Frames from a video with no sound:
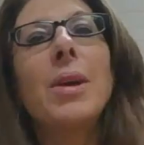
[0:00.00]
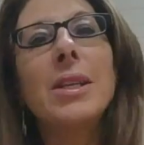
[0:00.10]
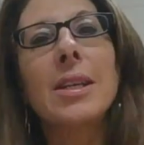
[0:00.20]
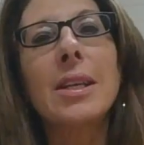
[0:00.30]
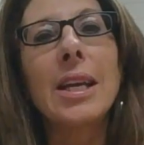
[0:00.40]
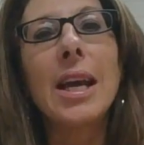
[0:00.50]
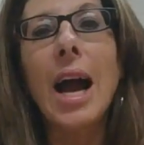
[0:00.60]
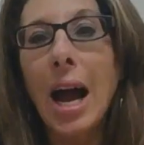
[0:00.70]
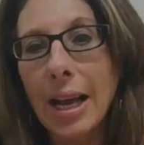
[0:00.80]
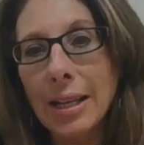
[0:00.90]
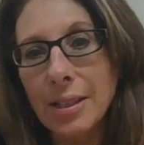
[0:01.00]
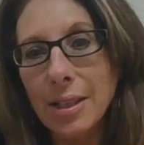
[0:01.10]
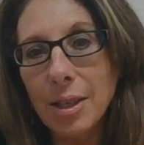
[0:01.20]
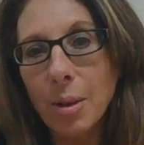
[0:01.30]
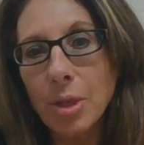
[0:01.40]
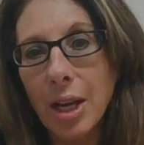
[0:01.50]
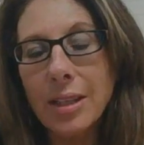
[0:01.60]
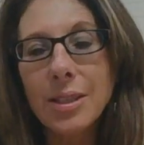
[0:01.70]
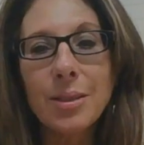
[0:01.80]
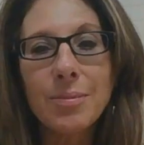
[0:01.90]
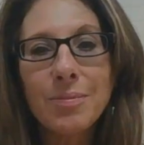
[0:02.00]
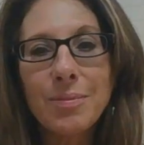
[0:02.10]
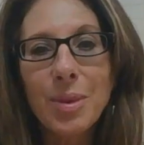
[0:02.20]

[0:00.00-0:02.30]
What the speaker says: Basically, I is a subject,